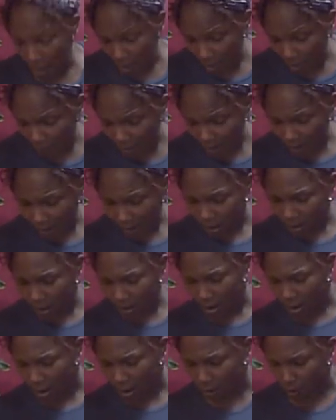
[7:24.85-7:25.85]
Let me look at
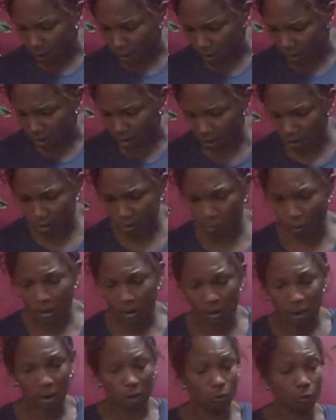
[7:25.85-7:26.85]
the uh, what these
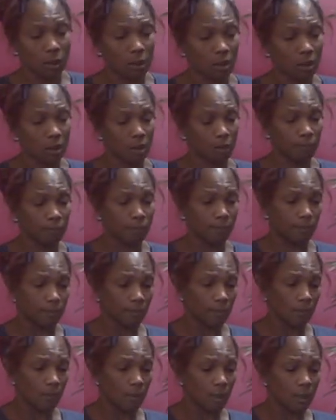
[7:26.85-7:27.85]
what the what the
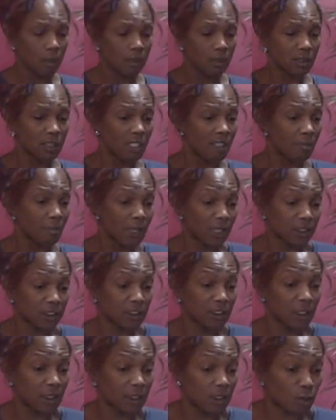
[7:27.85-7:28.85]
see if my
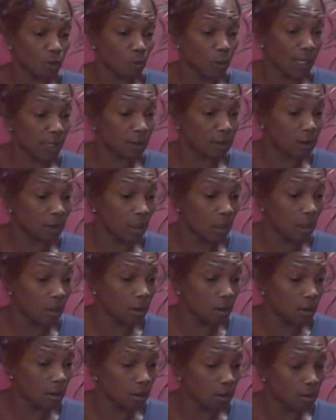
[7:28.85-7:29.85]
shit is scratched up.
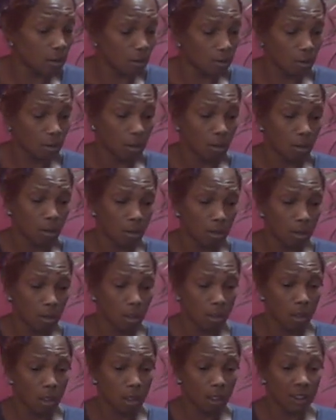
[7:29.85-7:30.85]

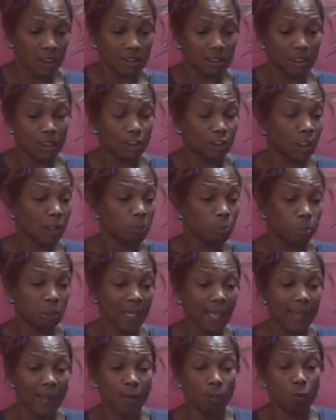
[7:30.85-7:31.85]
Cause see, she's
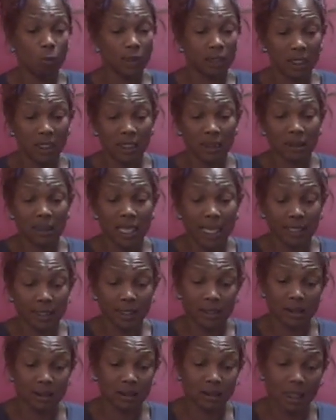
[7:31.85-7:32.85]
playing with this like
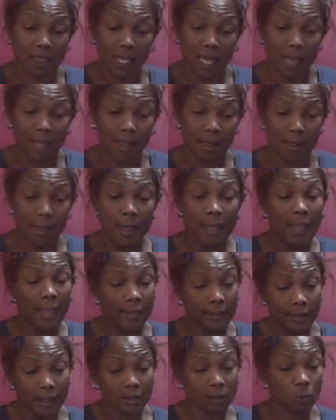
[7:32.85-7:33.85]
this is a game,
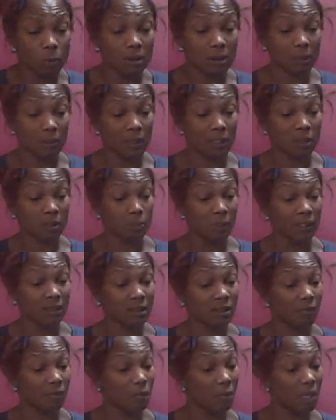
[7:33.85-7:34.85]
and this was some
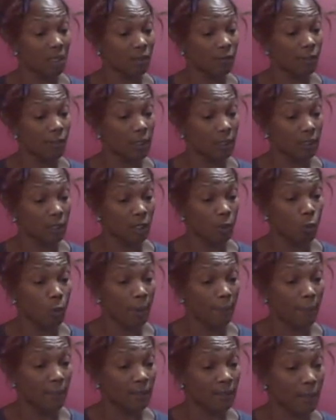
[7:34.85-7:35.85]
expensive motherfucking
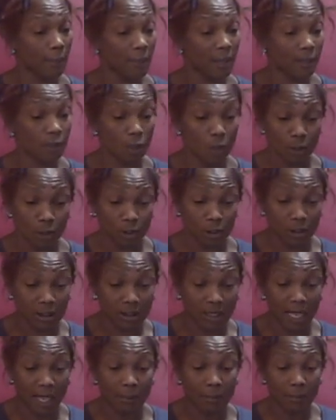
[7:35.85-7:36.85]
equipment that my daughter
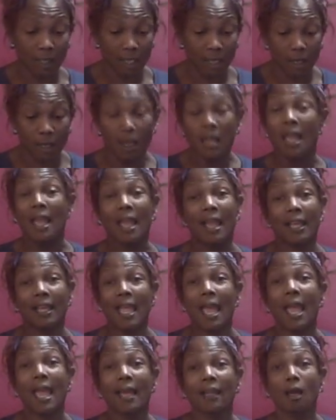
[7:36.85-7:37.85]
just came here and
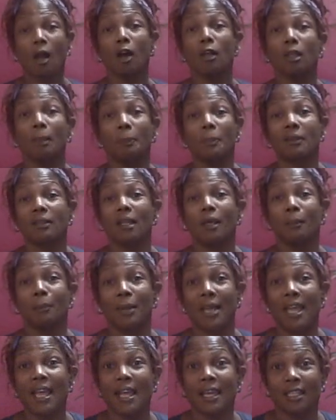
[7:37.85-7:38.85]
had all up under her
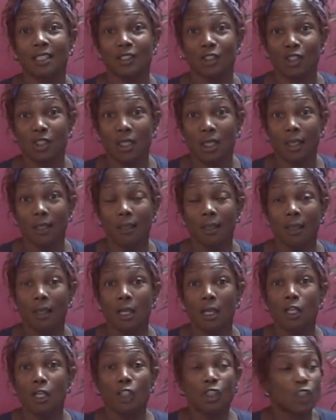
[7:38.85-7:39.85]
bed and shit.
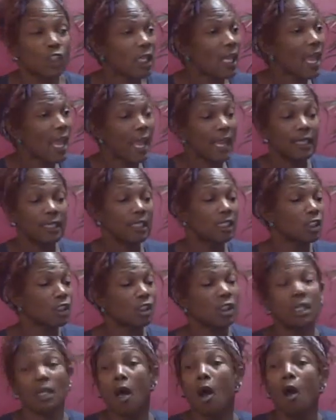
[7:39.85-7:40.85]
She had this
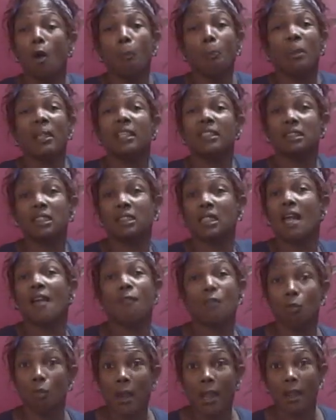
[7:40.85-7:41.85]
shit all pieces
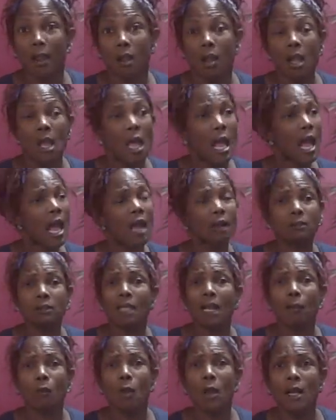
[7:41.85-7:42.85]
everywhere. I was
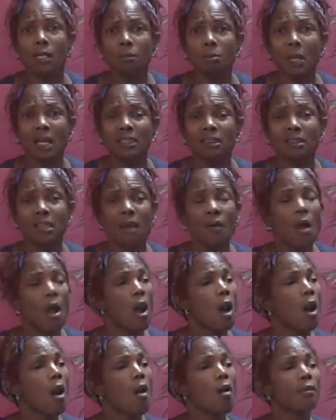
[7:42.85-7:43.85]
like, where's my stuff?
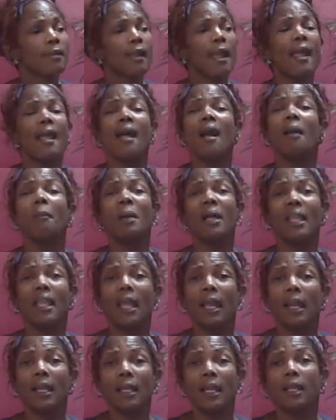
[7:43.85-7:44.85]
Okay, I'm gonna
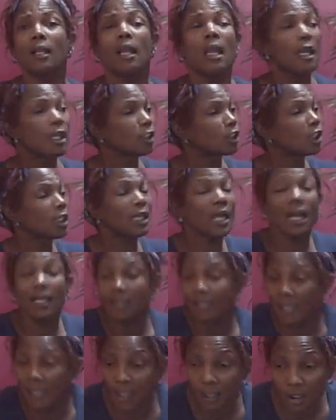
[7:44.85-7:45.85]
get it. She got
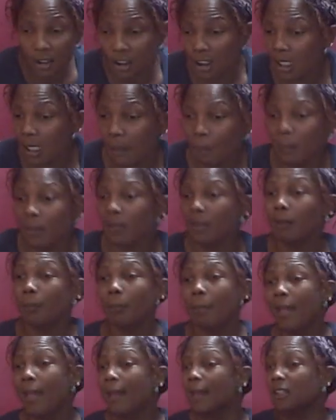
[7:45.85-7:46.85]
to getting shit up under the
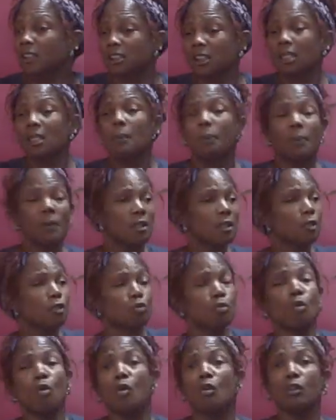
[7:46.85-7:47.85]
bed, shit up under
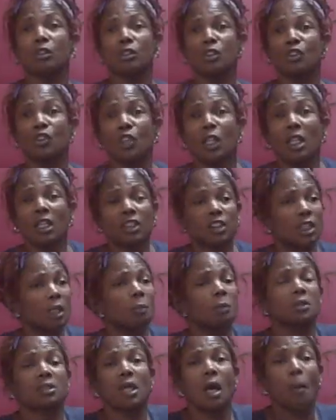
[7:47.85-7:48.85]
drawers and shit. Shit
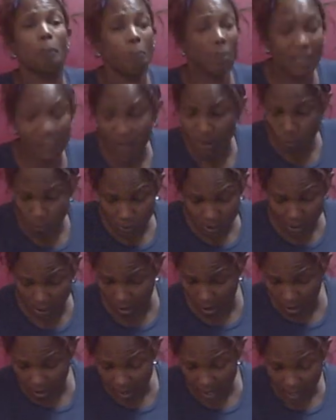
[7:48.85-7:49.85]
was all pieces was in
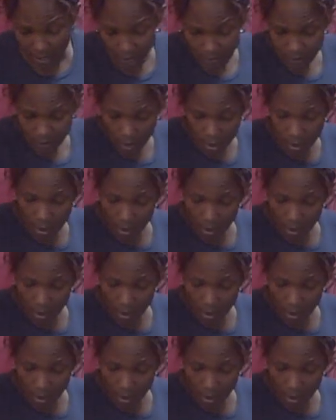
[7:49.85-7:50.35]
her desk.